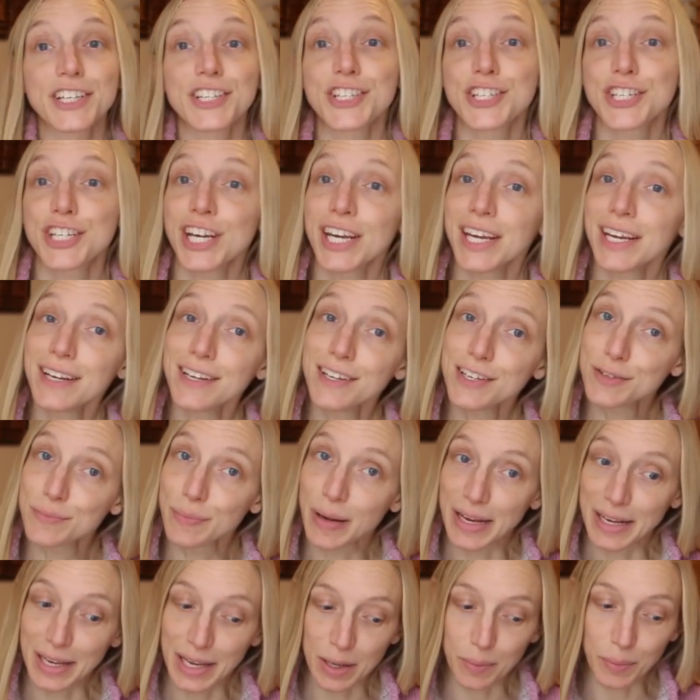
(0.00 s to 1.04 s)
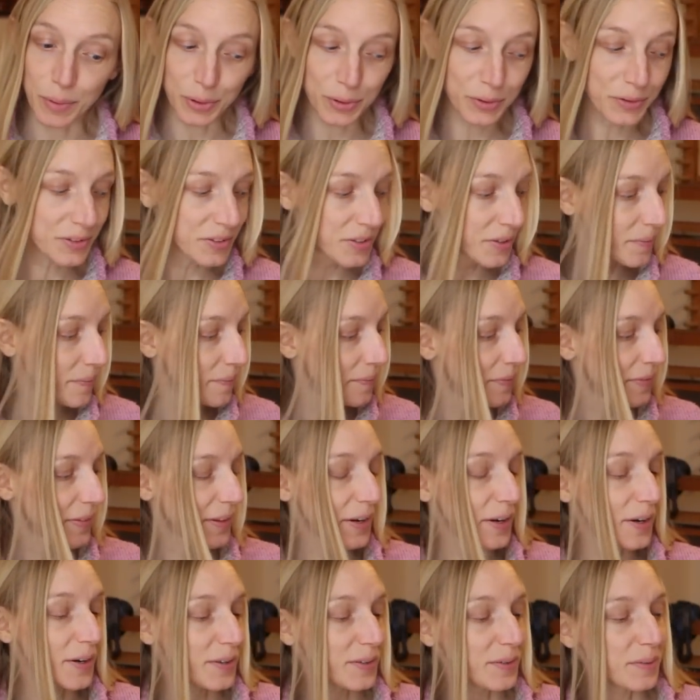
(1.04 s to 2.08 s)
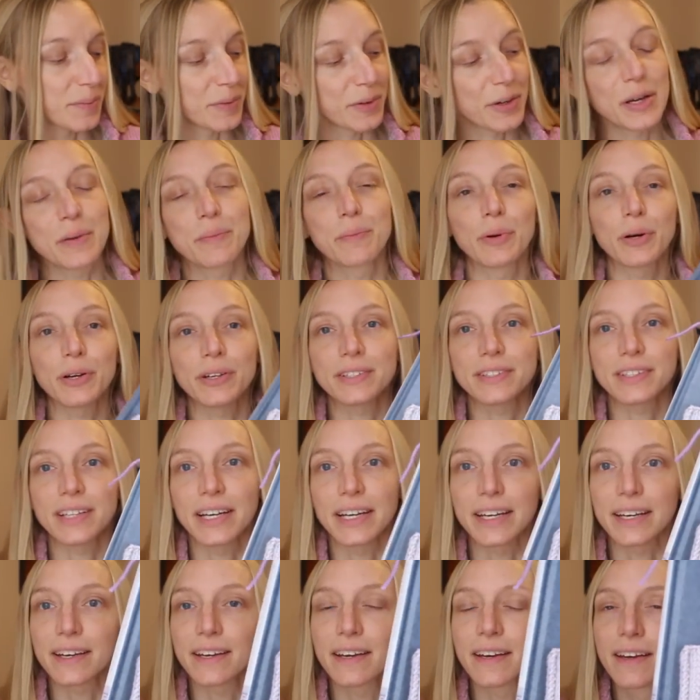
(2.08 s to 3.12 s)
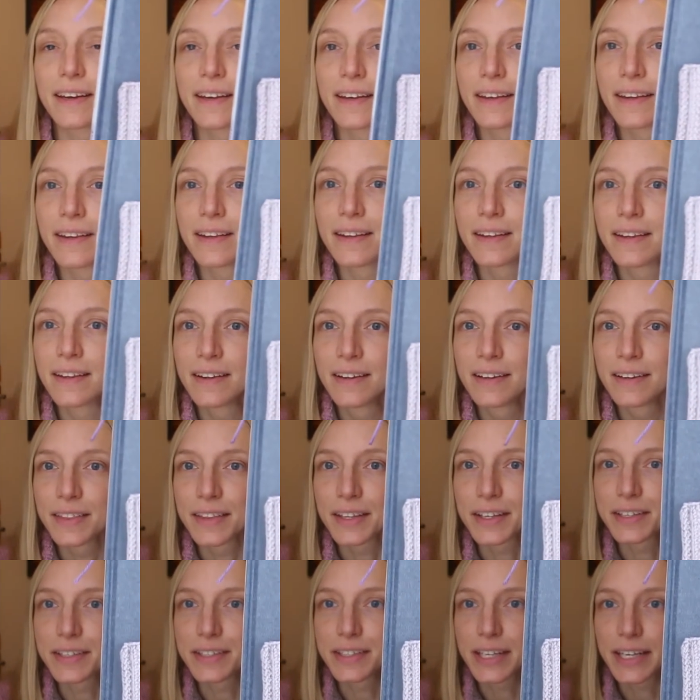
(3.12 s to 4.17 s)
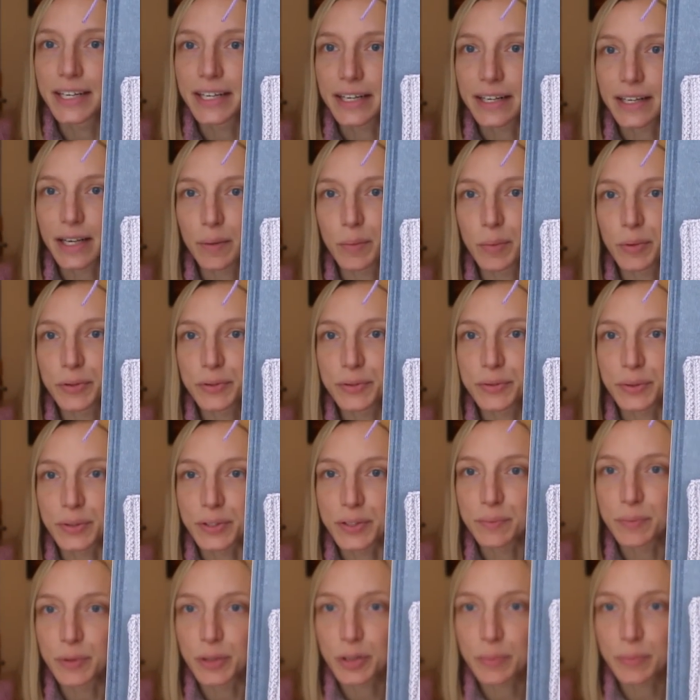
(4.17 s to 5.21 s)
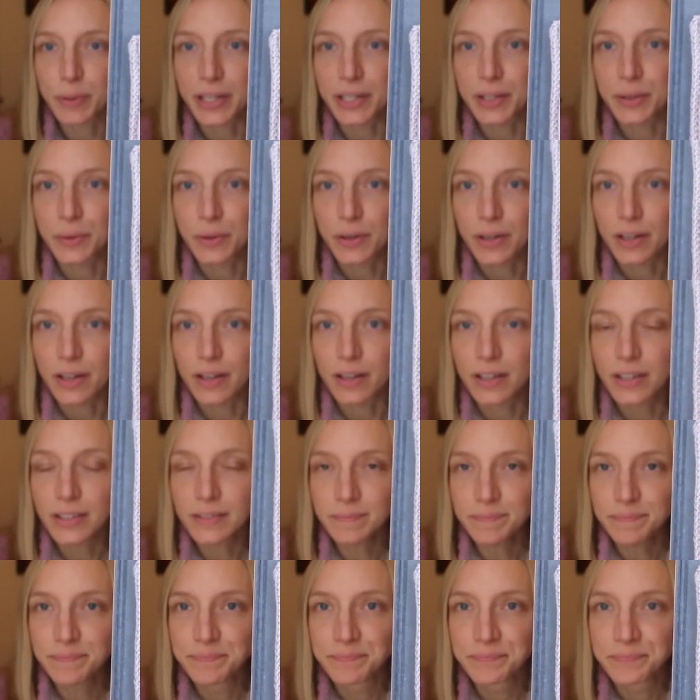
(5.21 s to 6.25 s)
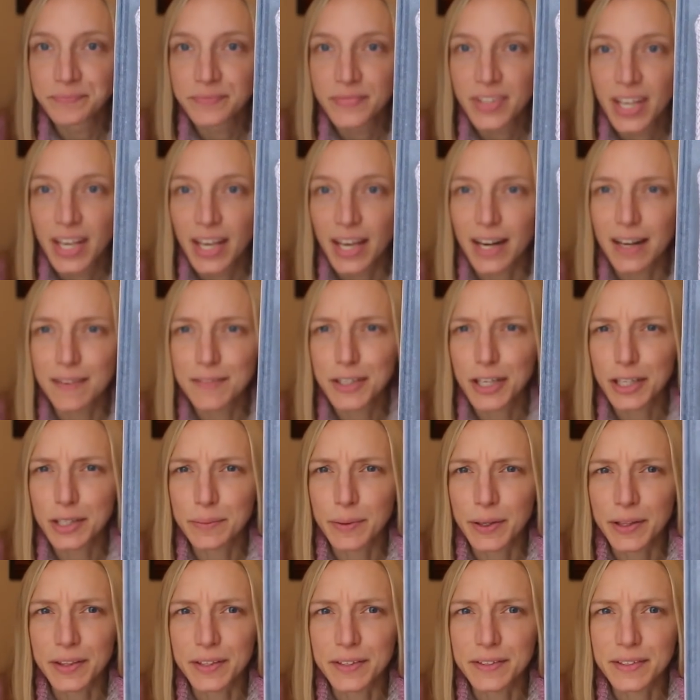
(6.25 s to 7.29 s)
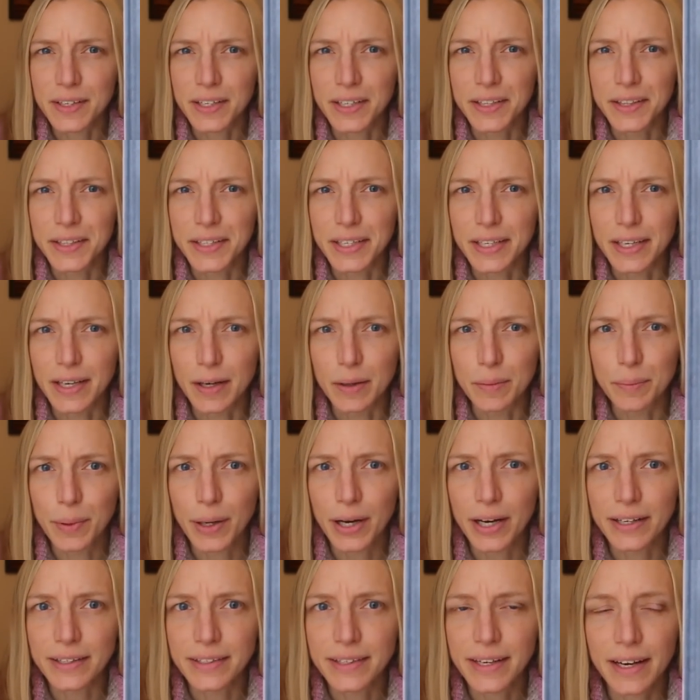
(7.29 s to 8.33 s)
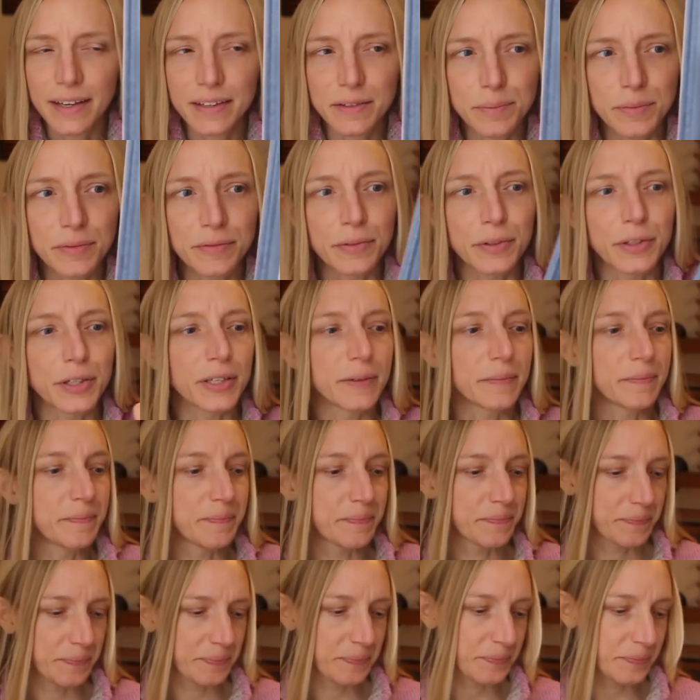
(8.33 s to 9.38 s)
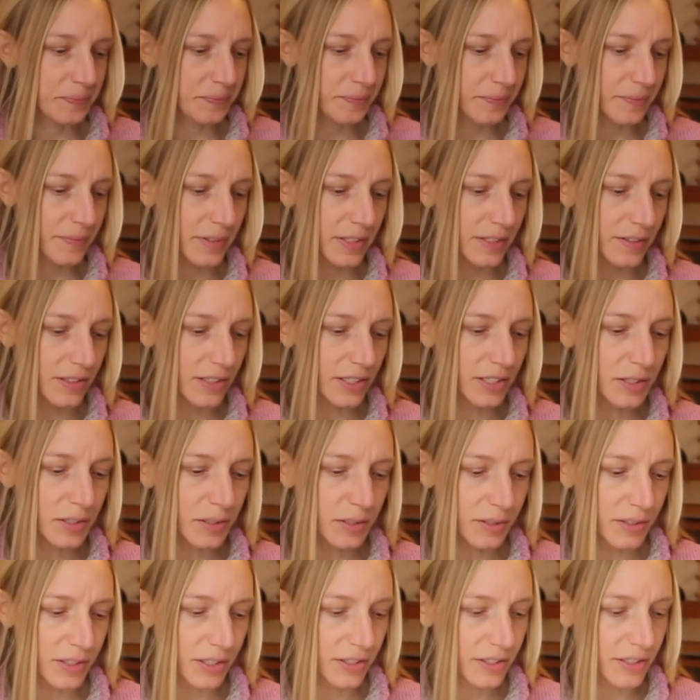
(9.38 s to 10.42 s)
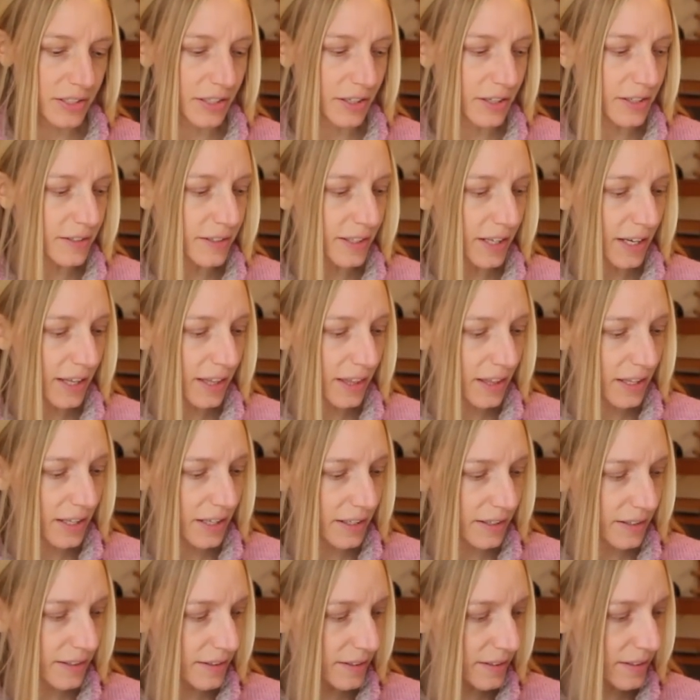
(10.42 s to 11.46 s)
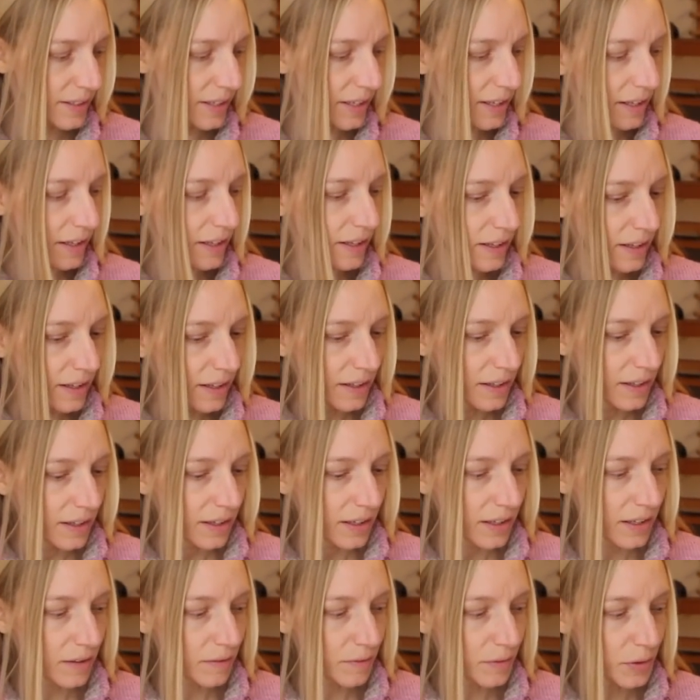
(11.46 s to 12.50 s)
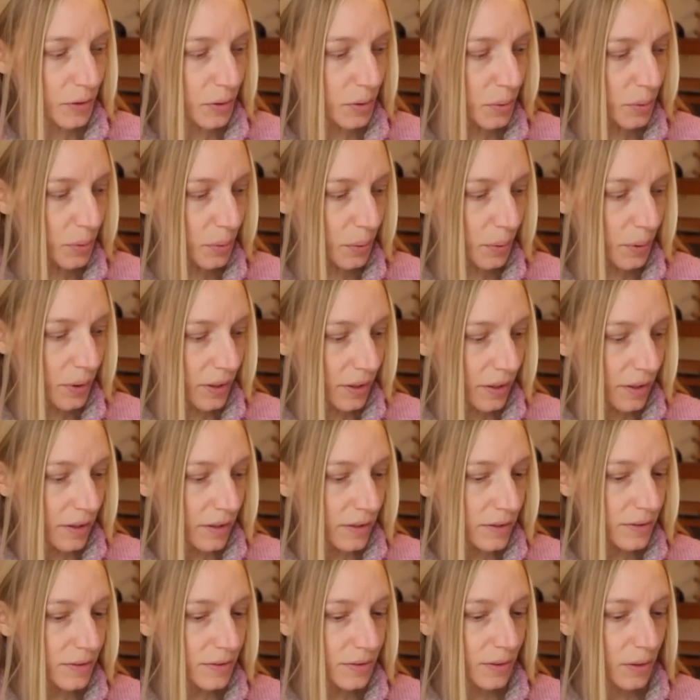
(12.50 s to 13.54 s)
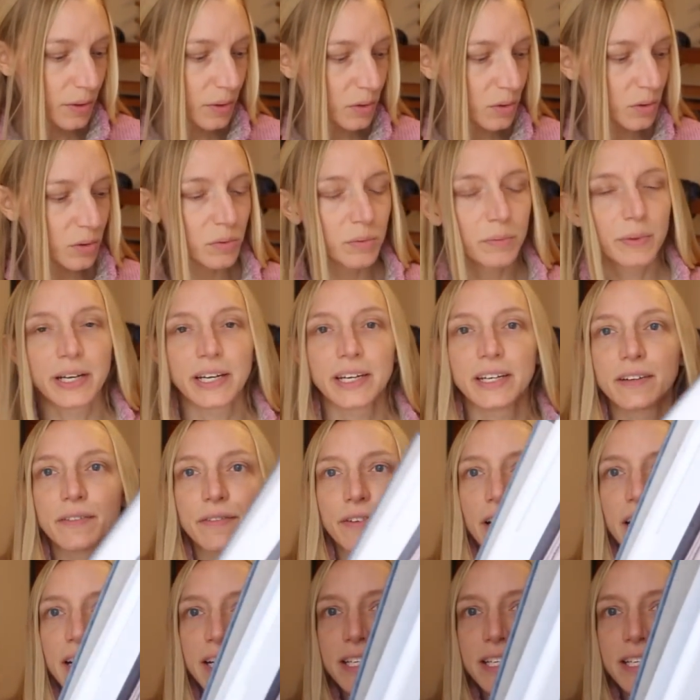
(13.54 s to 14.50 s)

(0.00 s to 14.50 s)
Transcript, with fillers: to change my cables, there are some great books like The Knitting Cable Sourcebook by Nora Gaughan, and I've talked about this on the uh, podcast before. Stitch dictionaries like this give you so many different